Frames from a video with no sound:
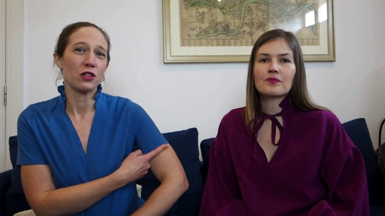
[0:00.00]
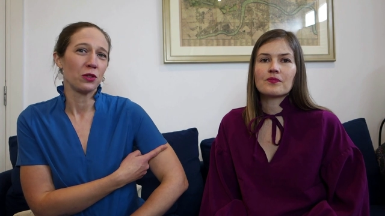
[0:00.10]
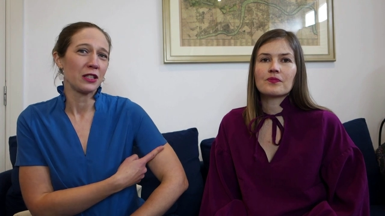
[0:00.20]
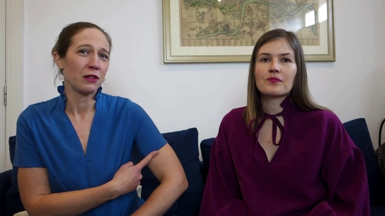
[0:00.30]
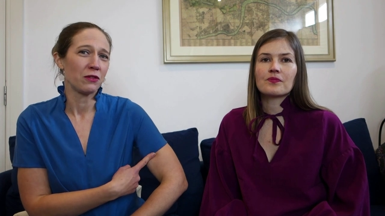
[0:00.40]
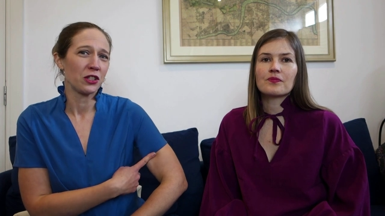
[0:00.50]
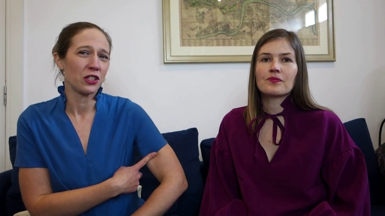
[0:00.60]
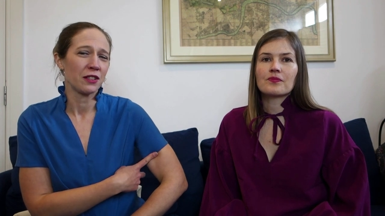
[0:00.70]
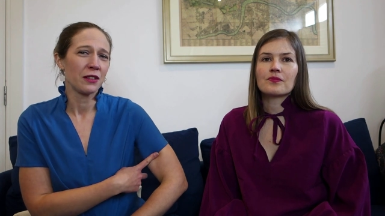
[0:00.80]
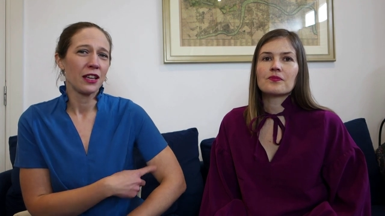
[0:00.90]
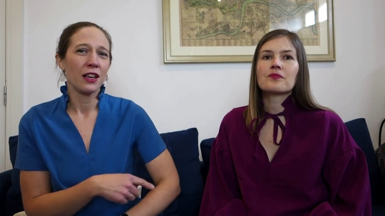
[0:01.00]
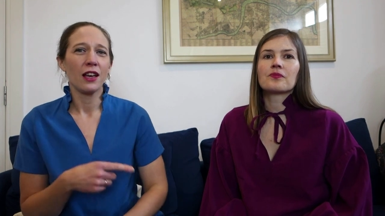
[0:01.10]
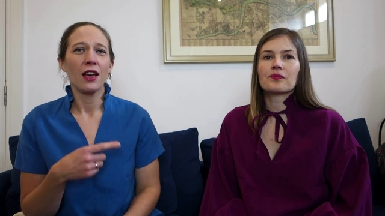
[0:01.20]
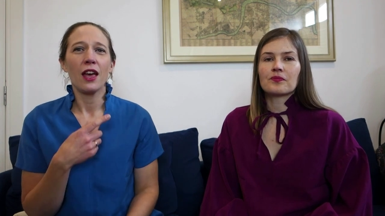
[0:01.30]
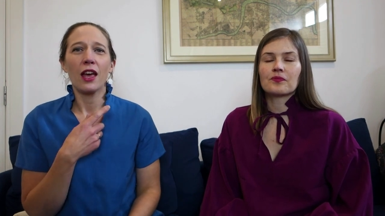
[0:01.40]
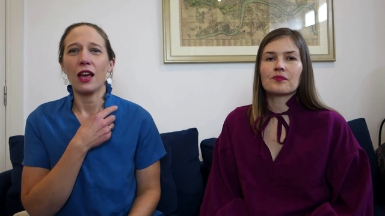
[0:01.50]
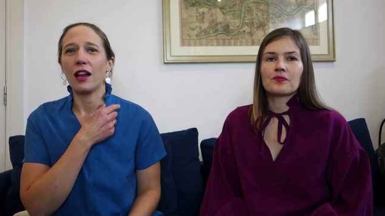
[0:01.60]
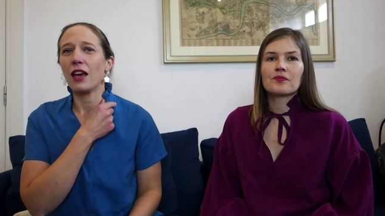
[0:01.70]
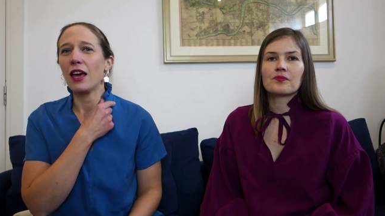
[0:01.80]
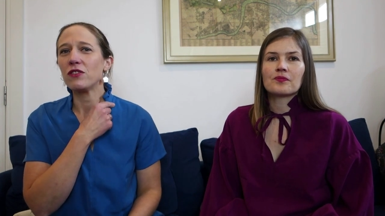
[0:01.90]
Speaker 1: short sleeve version mm-hmm. and
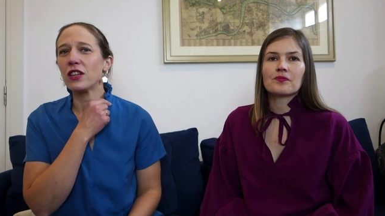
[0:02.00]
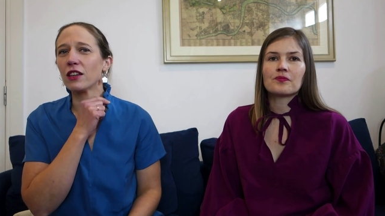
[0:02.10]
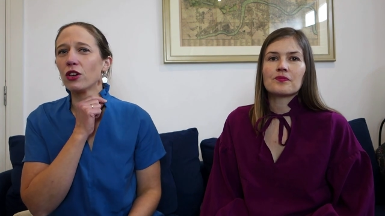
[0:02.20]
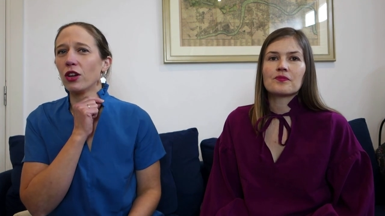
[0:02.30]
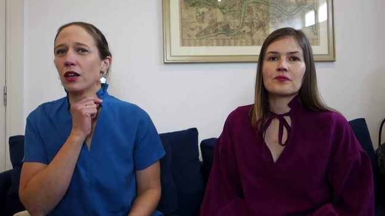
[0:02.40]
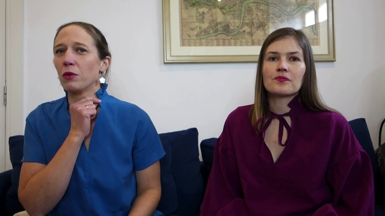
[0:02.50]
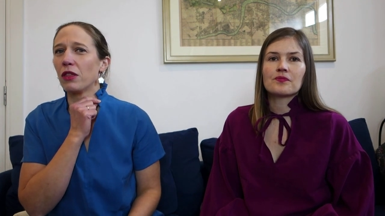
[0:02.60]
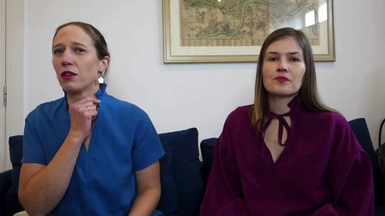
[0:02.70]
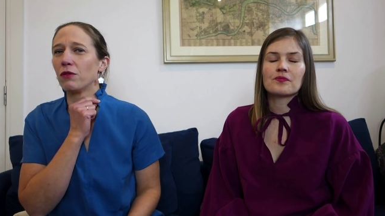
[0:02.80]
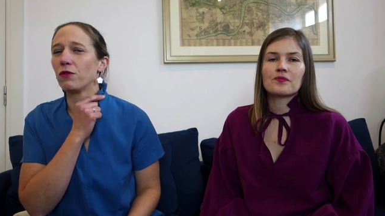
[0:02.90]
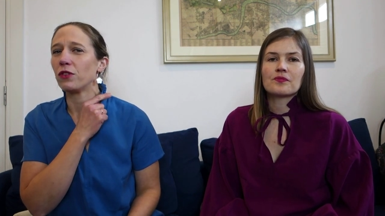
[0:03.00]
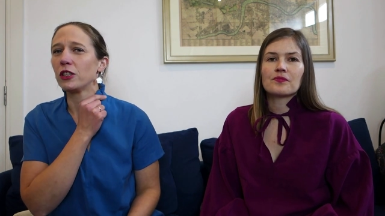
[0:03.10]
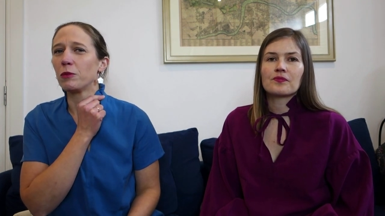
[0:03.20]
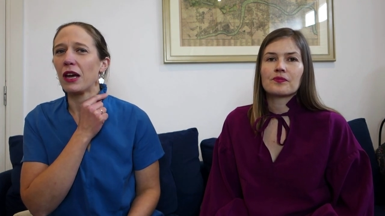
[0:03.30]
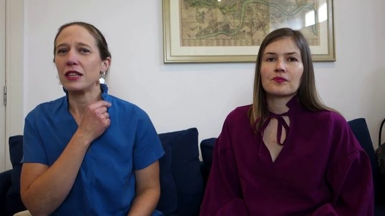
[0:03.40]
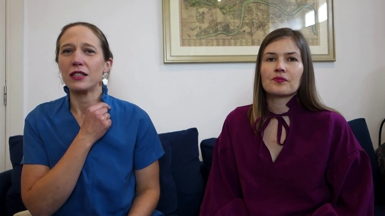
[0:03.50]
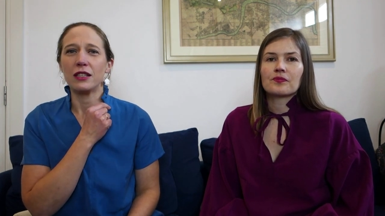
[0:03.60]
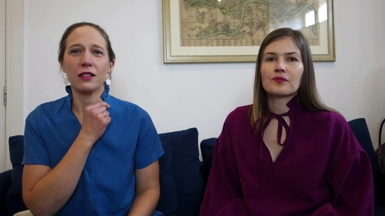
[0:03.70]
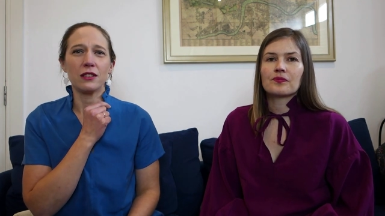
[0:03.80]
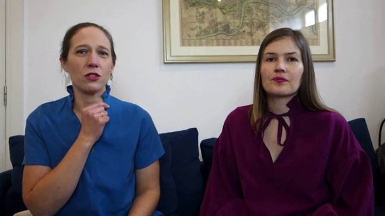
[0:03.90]
I have done the collar with the frill but I
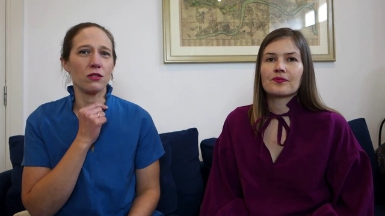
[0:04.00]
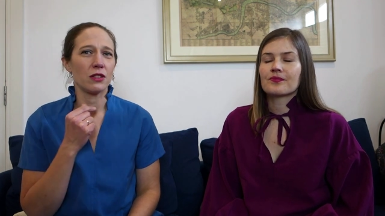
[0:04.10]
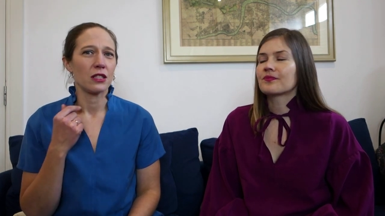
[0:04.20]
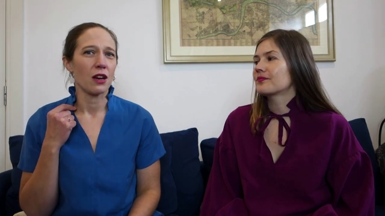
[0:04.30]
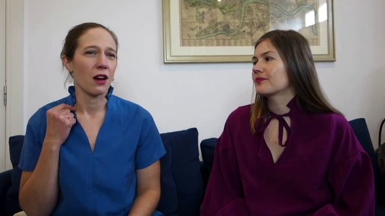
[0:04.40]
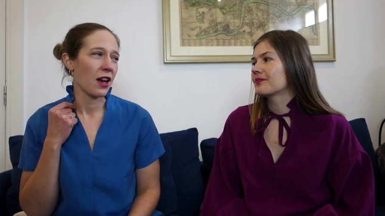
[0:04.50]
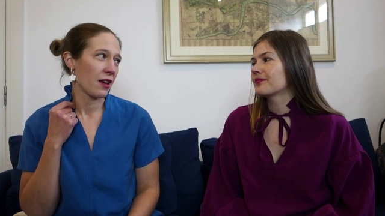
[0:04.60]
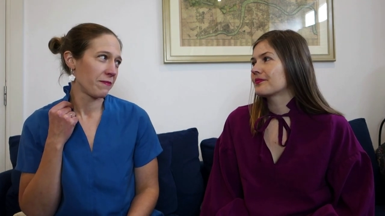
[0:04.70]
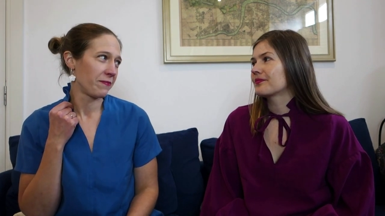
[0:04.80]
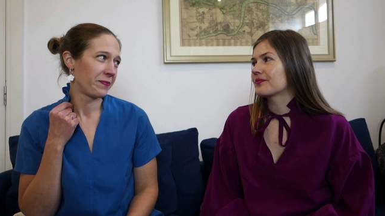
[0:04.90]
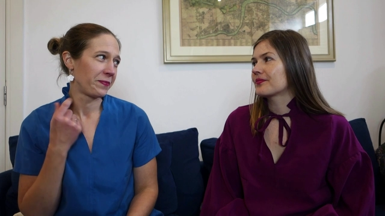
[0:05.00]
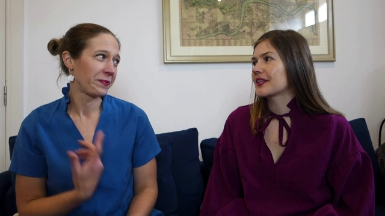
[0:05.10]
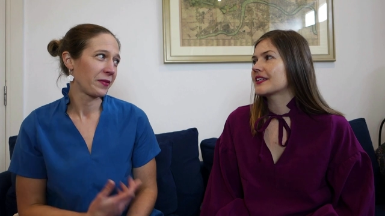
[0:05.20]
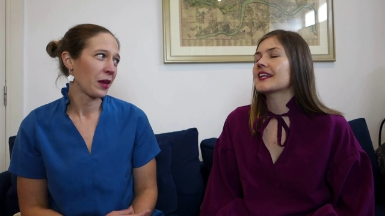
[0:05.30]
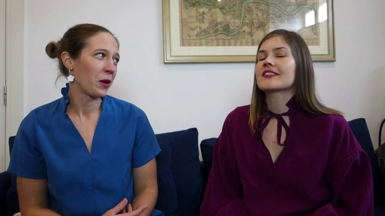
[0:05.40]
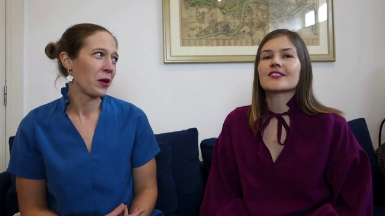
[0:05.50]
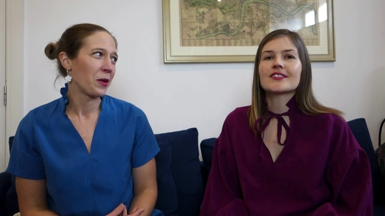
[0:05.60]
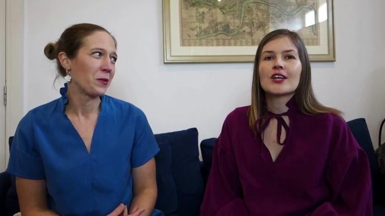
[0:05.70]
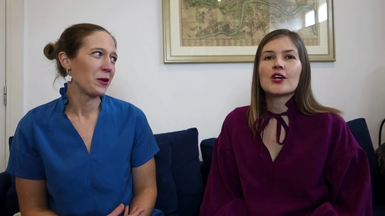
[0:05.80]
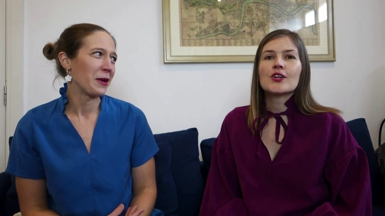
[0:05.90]
didn't do the
Speaker 2: tie. Yes.
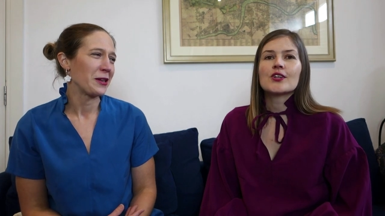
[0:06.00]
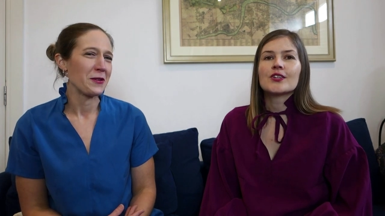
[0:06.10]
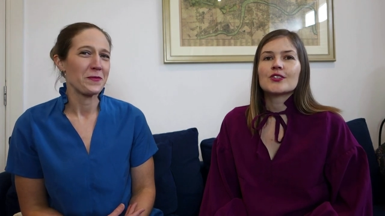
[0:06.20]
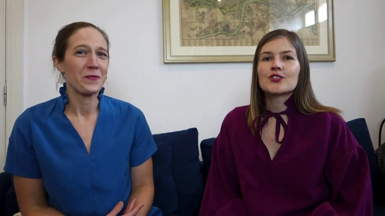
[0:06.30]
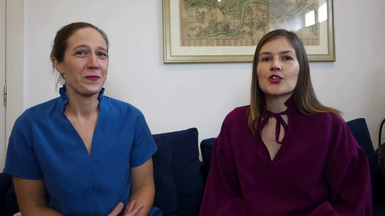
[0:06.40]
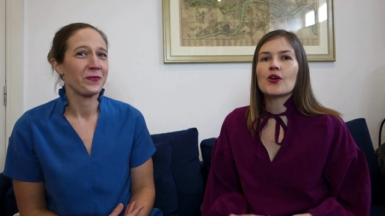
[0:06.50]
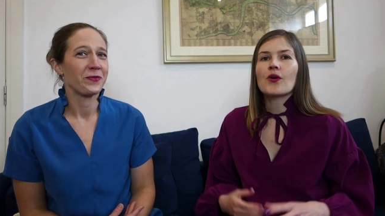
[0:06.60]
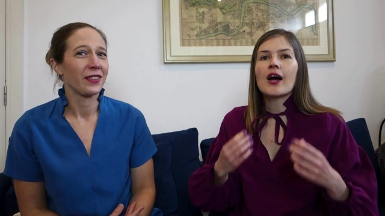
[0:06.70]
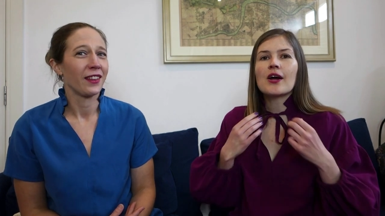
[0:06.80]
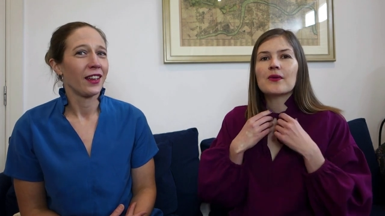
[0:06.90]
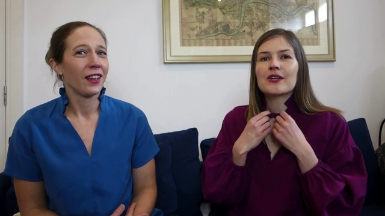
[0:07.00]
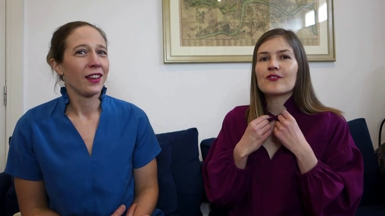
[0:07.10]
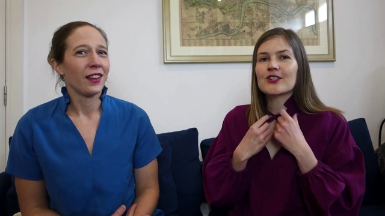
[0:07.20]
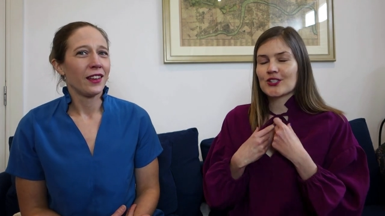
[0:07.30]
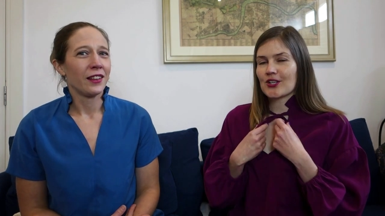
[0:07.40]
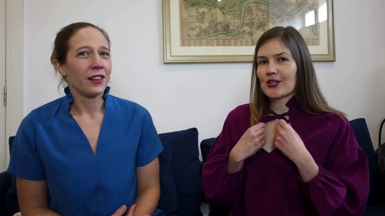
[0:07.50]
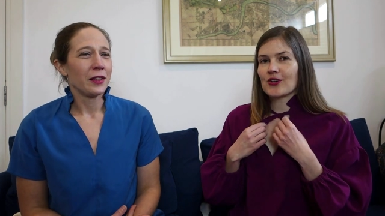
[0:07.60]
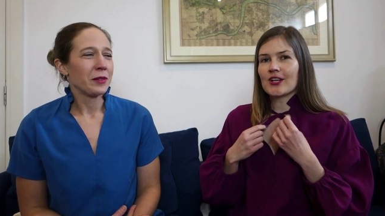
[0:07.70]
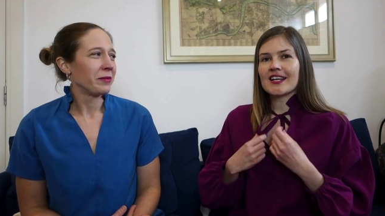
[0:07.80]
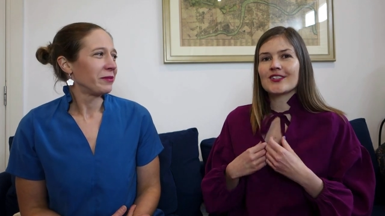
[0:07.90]
What about you? So I went for the tie
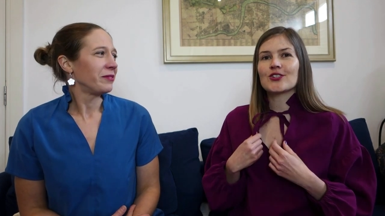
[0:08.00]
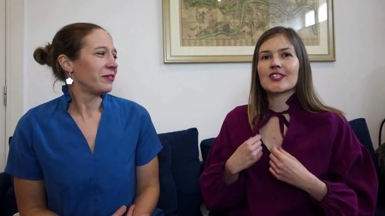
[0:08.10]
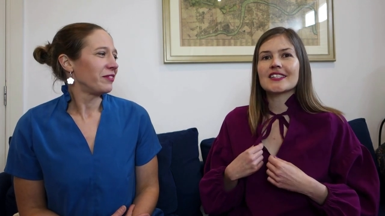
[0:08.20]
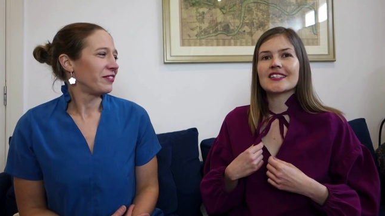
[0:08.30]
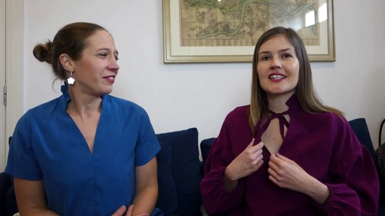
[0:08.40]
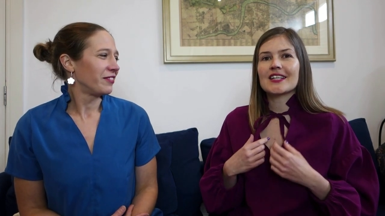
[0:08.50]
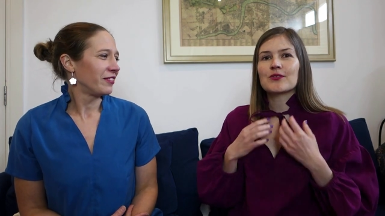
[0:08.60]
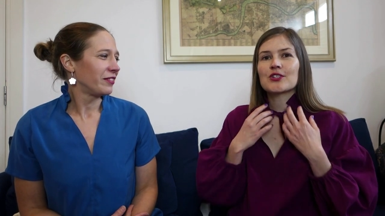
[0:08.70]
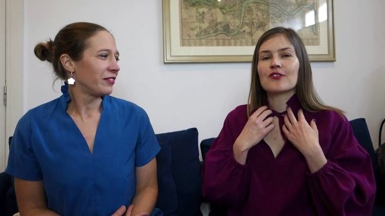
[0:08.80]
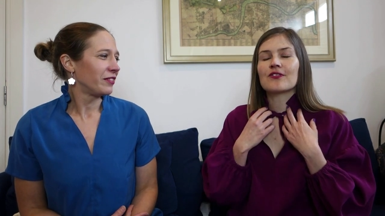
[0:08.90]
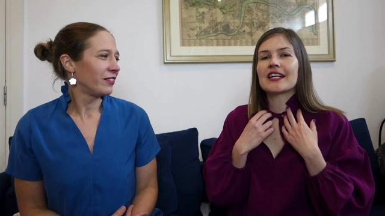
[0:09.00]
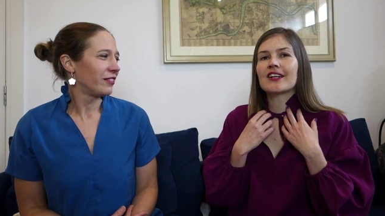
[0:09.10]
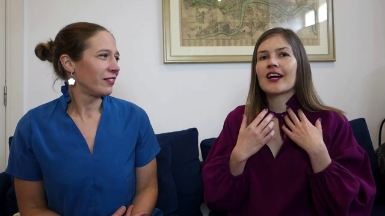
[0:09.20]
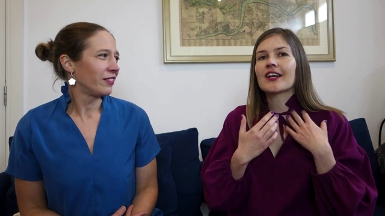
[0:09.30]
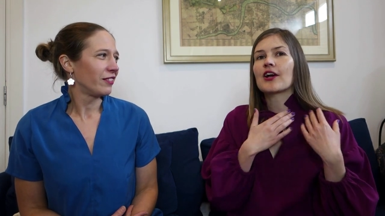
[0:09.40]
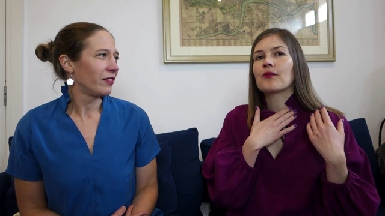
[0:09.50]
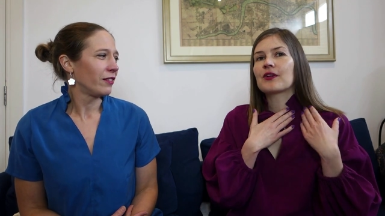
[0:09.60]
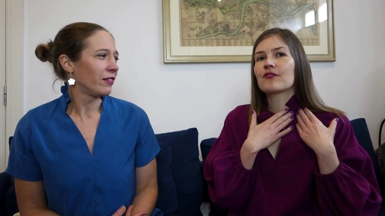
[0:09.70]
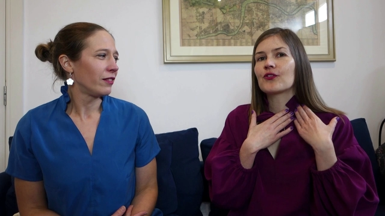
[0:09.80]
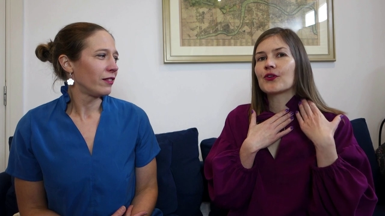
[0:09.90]
collar as you can see which I really like. I
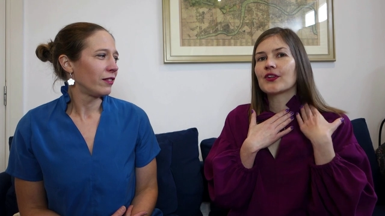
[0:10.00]
went for